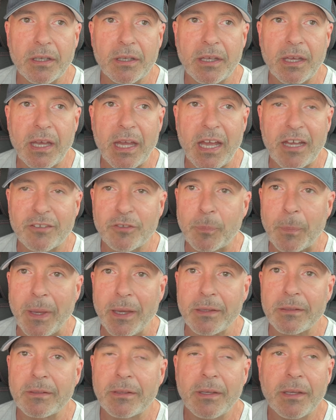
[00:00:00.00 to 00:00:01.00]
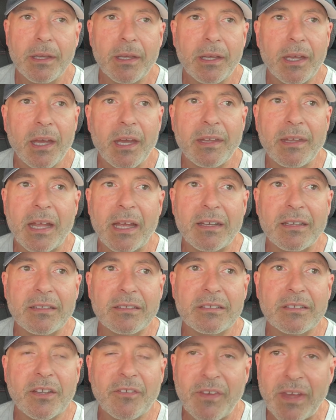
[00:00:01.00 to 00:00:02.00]
aspect, and that
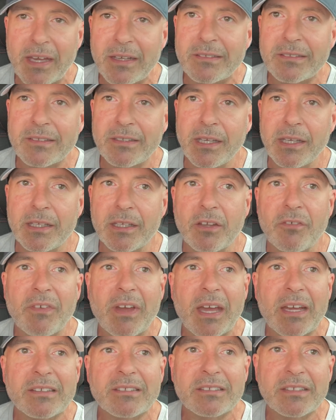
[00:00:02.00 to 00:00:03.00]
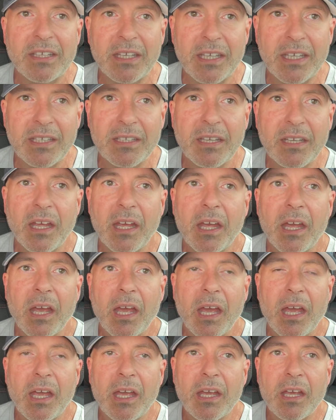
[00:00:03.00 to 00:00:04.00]
is the vaccine. The vaccine
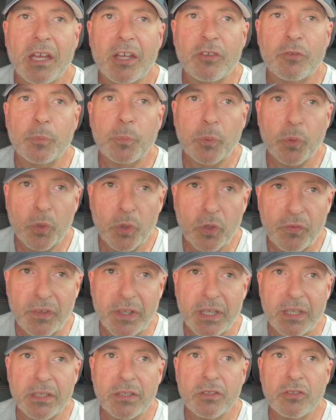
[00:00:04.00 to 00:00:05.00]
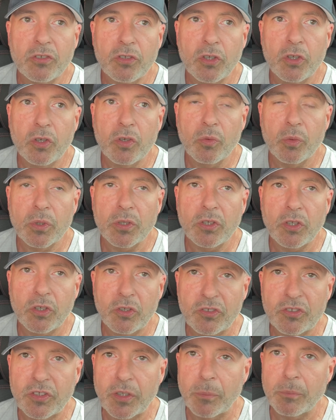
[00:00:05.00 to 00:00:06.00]
is proving to
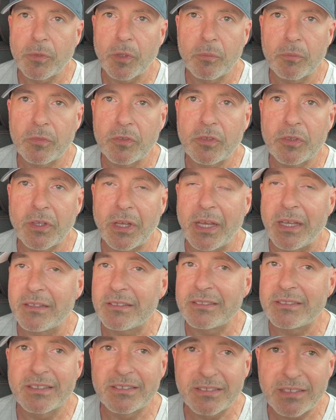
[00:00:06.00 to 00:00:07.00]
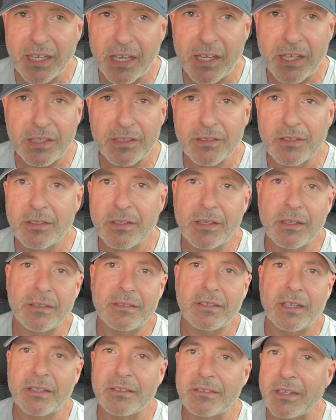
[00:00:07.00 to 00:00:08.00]
reduce symptoms as designed.
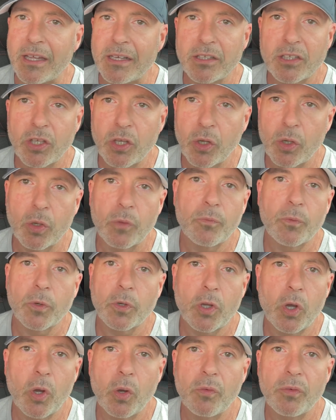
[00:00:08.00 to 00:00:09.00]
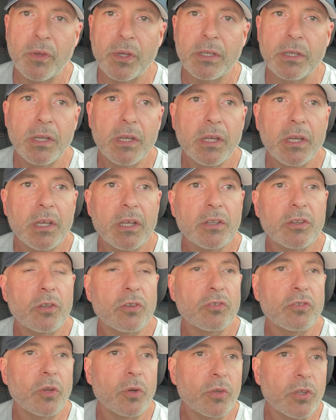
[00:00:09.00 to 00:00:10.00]
It's not a cure for COVID.
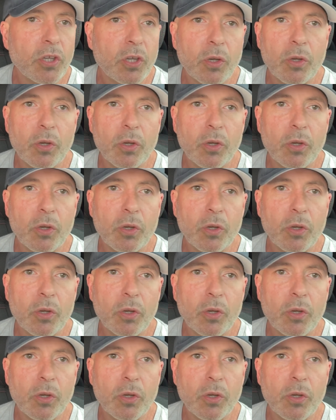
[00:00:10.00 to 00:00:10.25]
There's no cure